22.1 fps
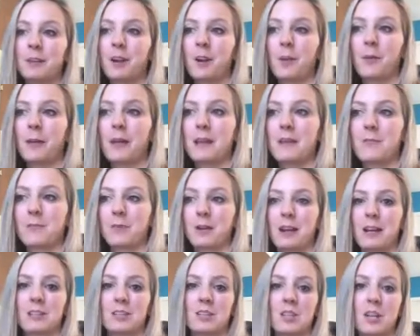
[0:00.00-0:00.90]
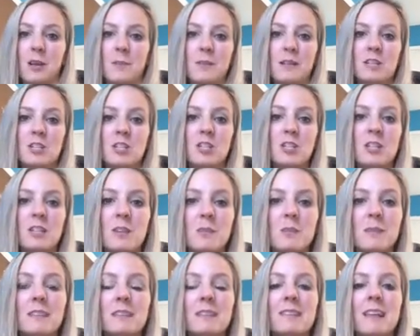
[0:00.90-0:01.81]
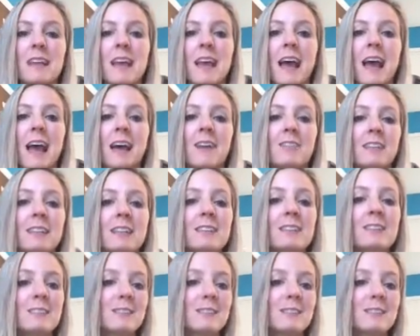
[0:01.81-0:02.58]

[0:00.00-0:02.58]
with her paintbrush. I mean, she was having